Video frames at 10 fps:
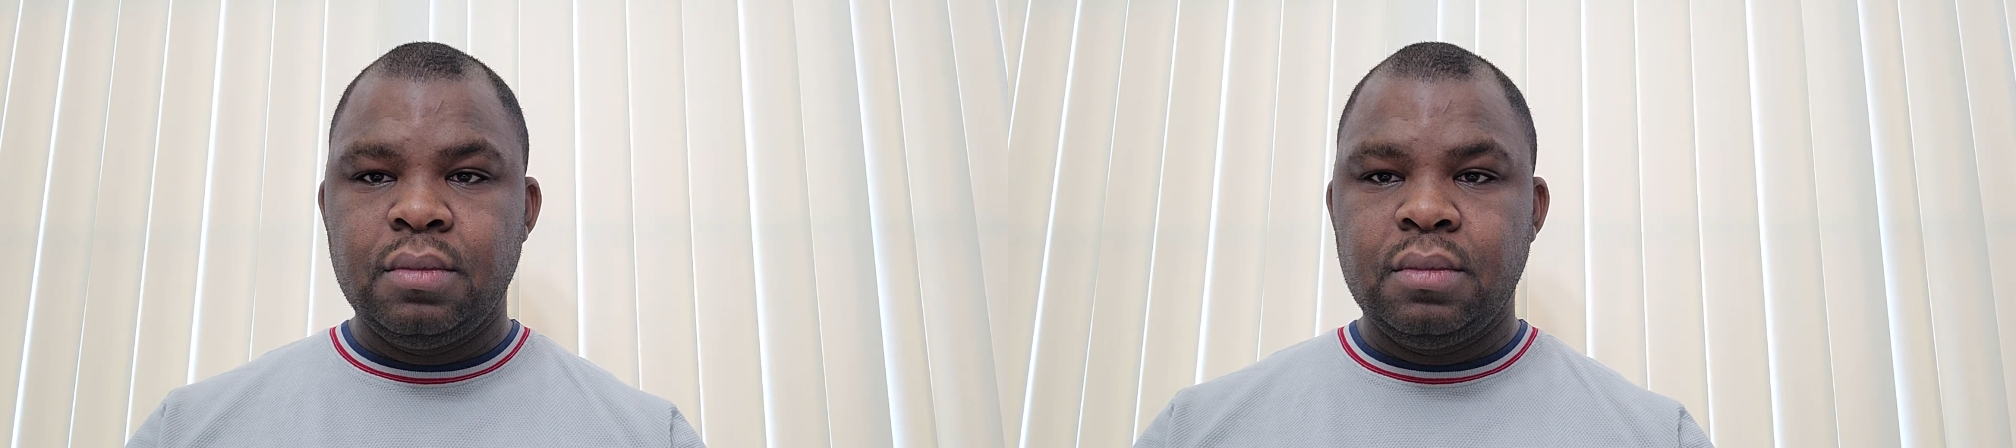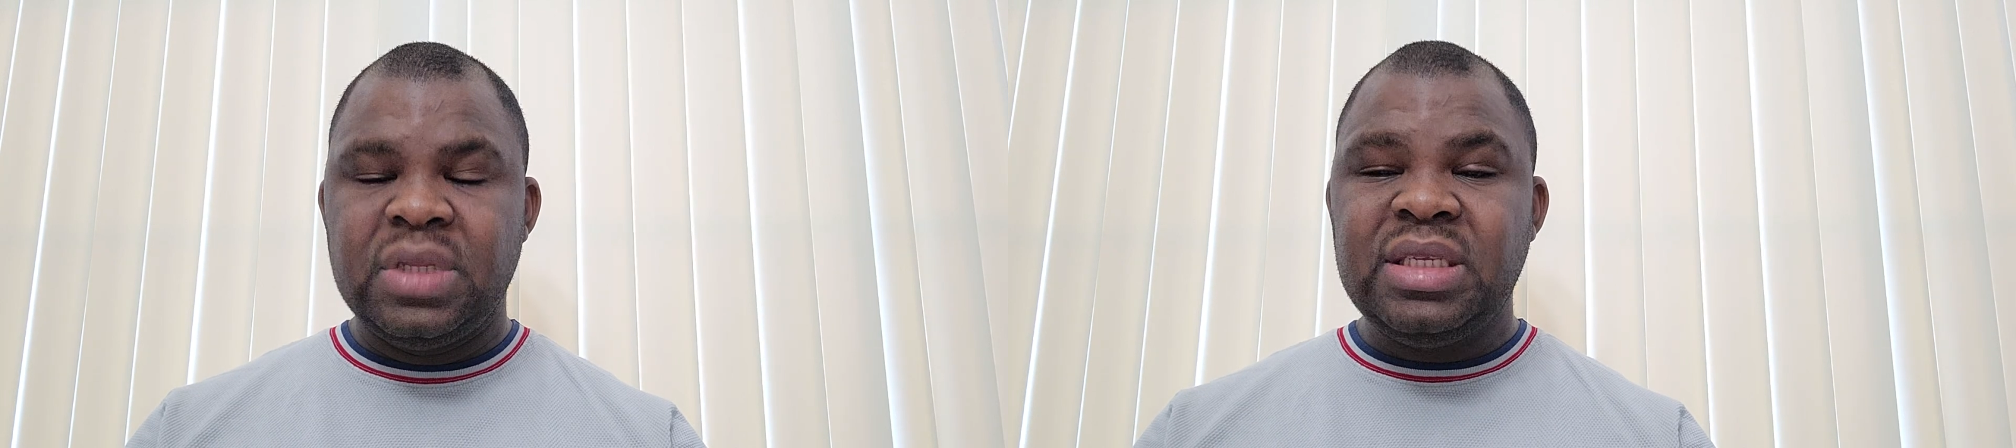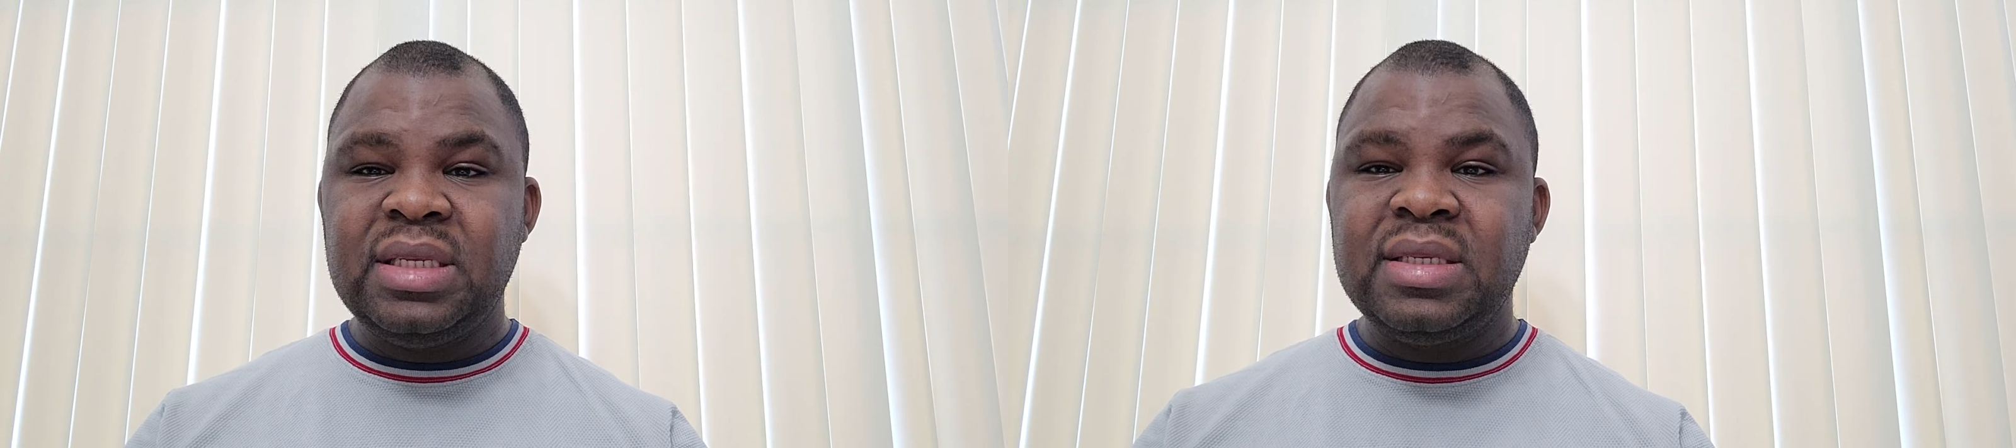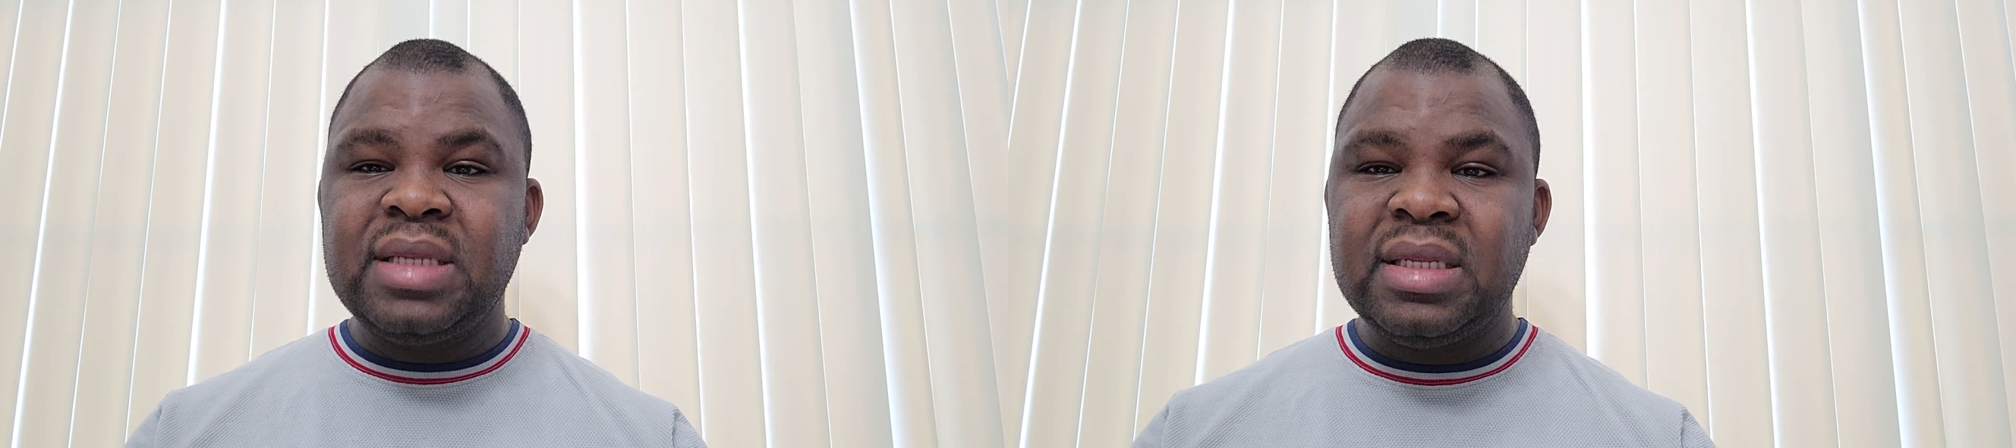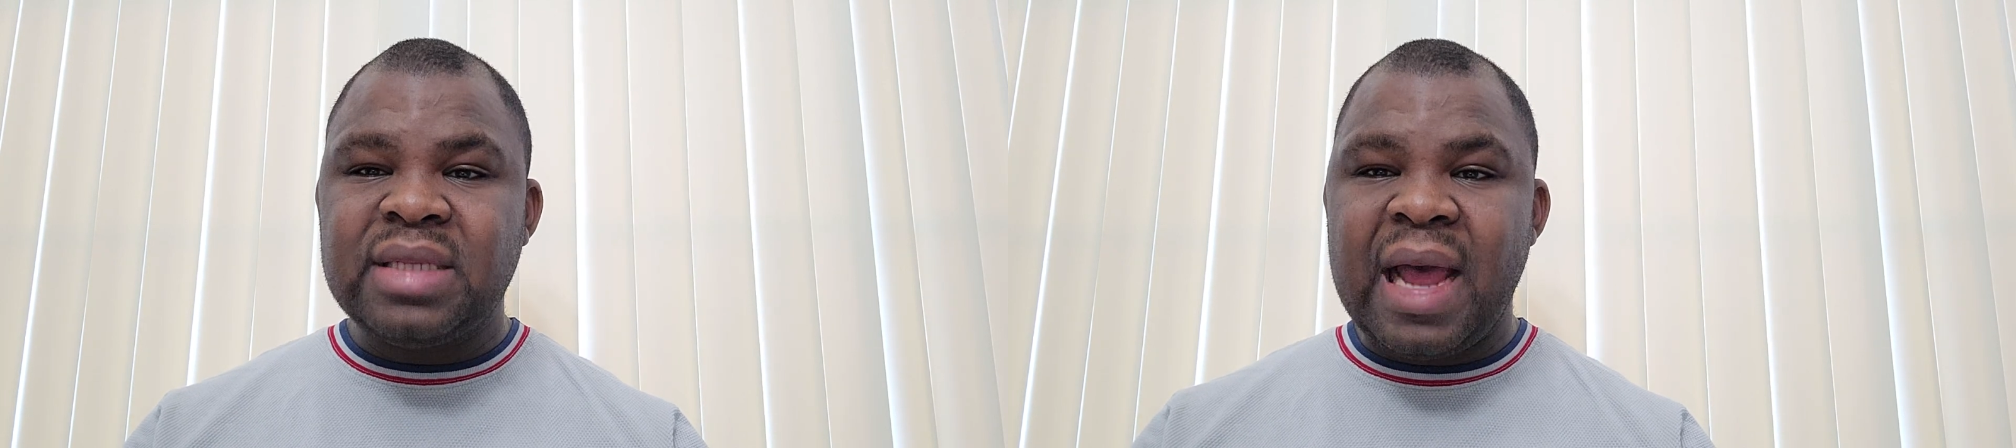This is
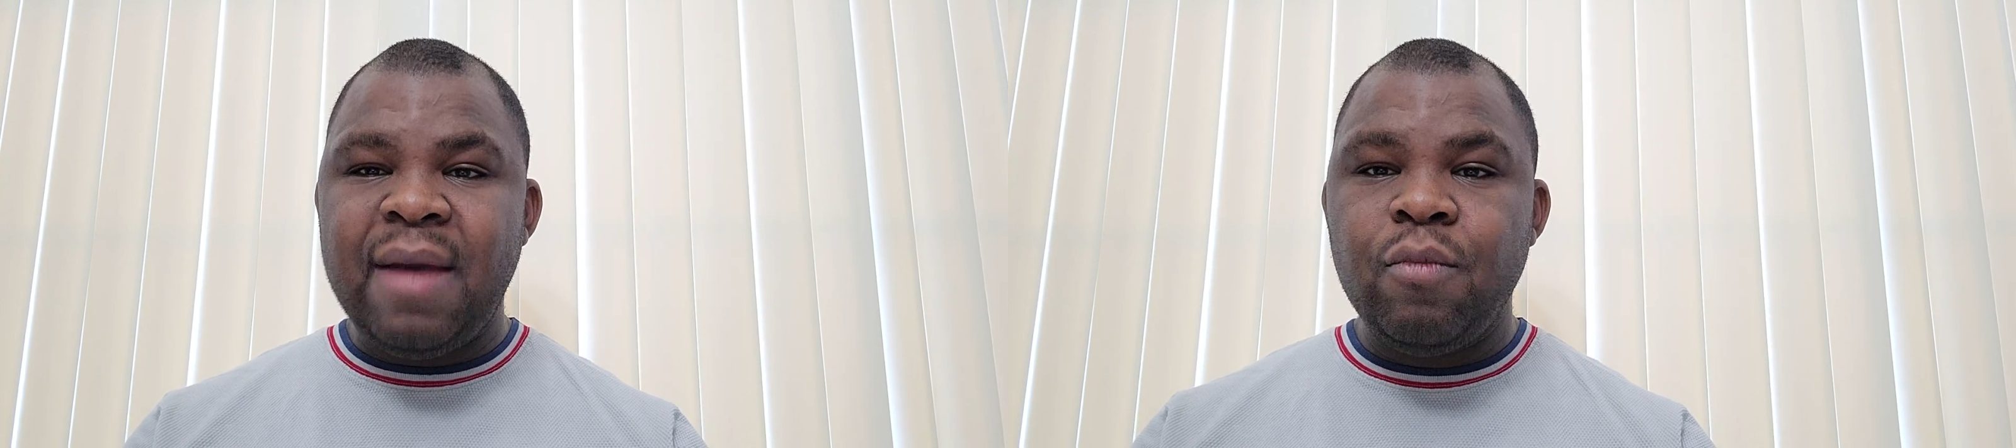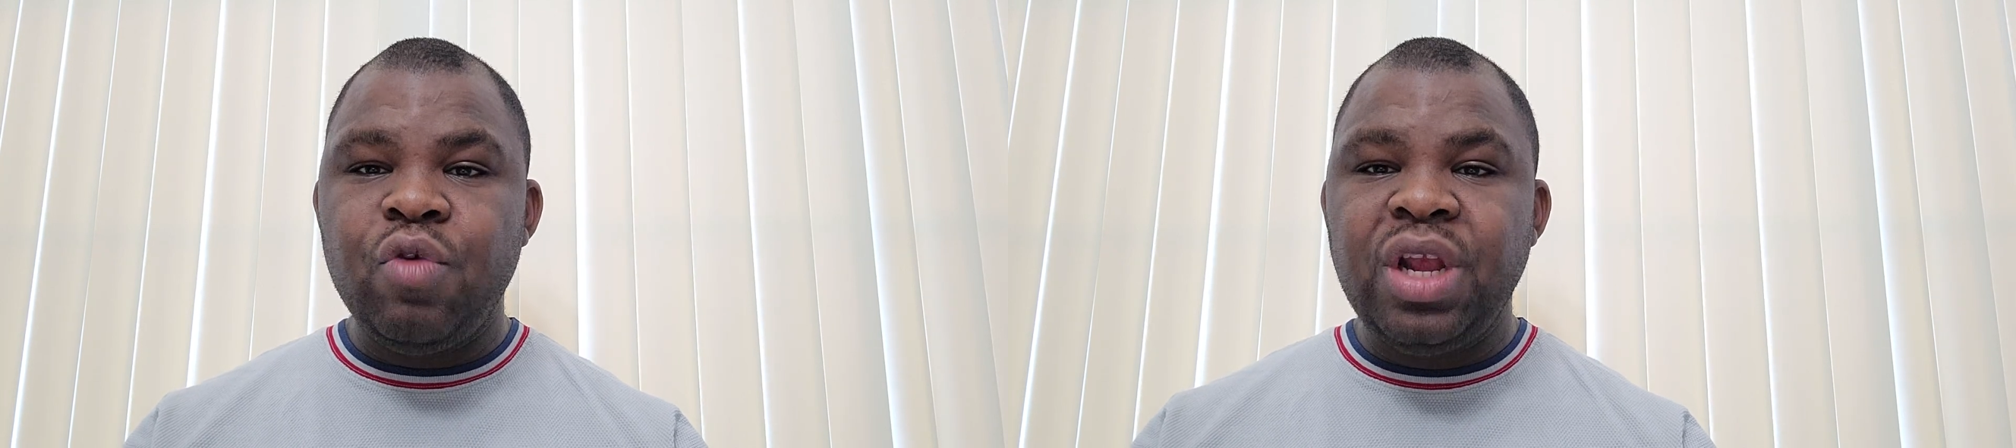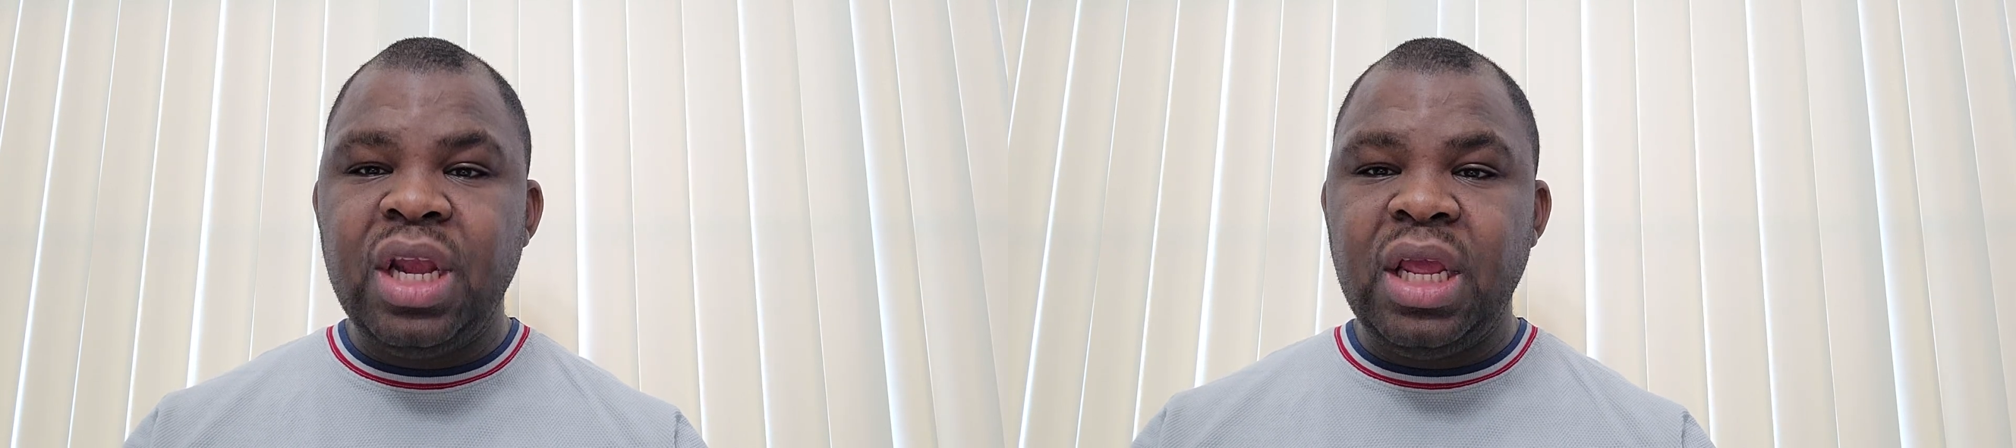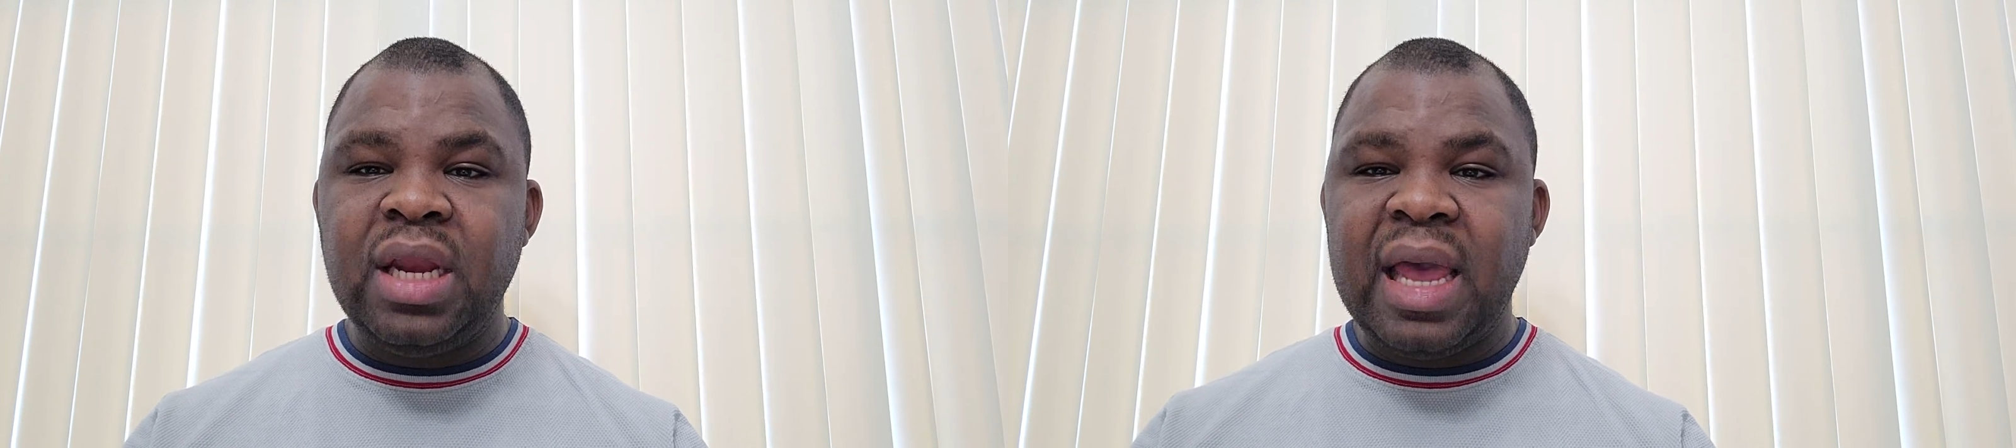the time we need